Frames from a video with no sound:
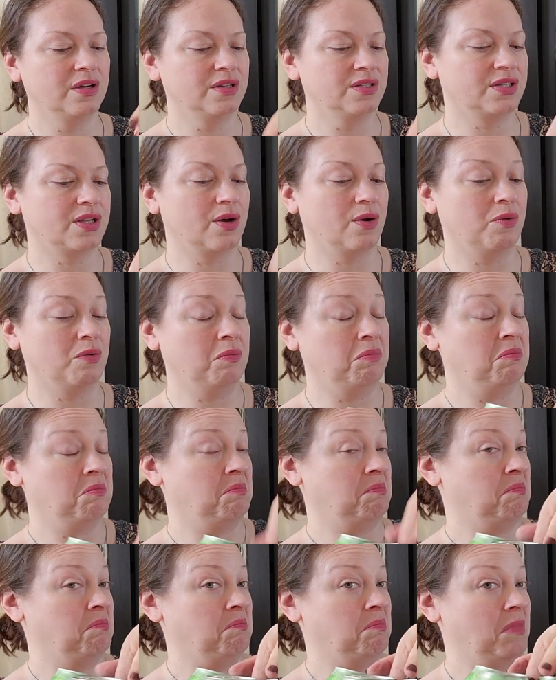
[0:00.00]
So
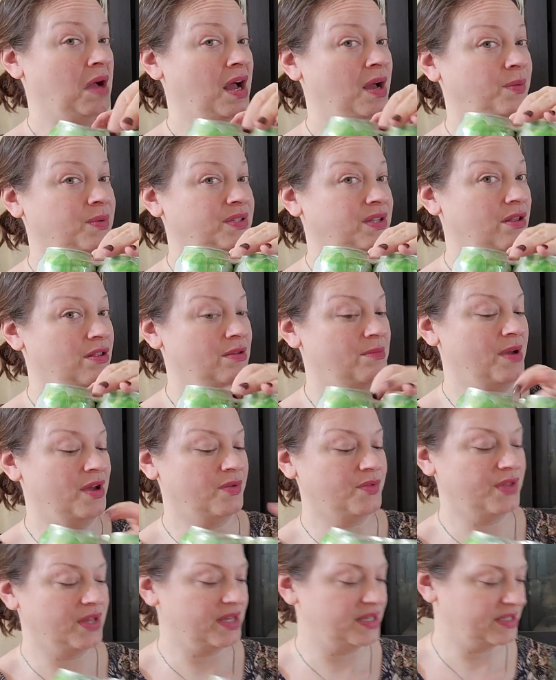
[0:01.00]
I was all
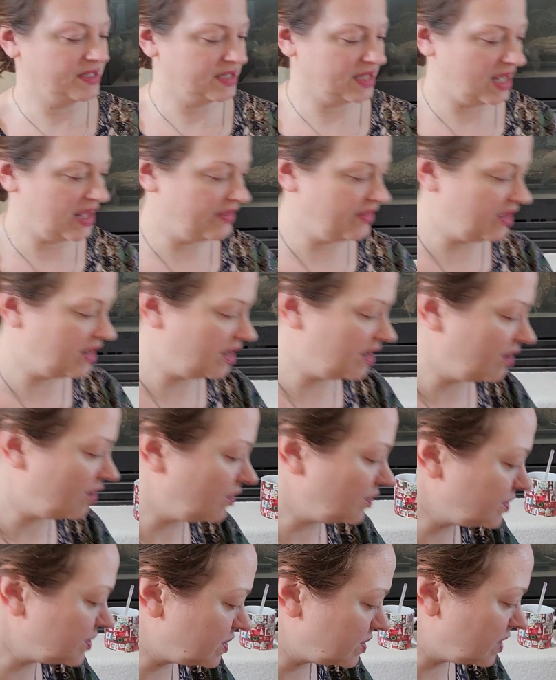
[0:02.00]
about this. And then I
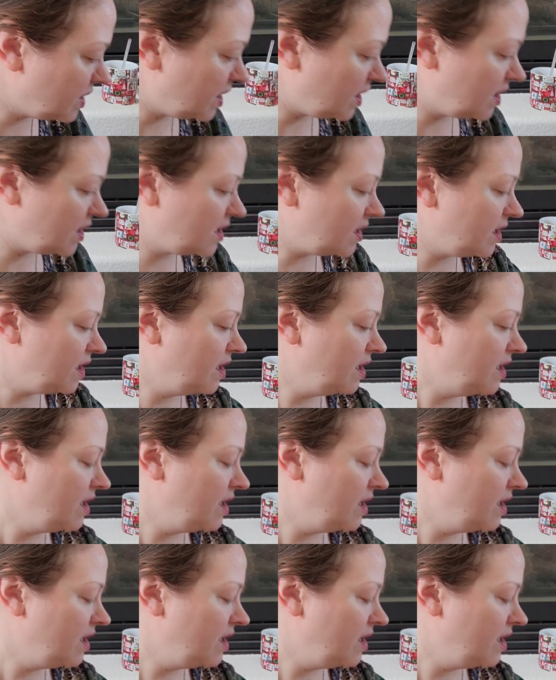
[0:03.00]
also got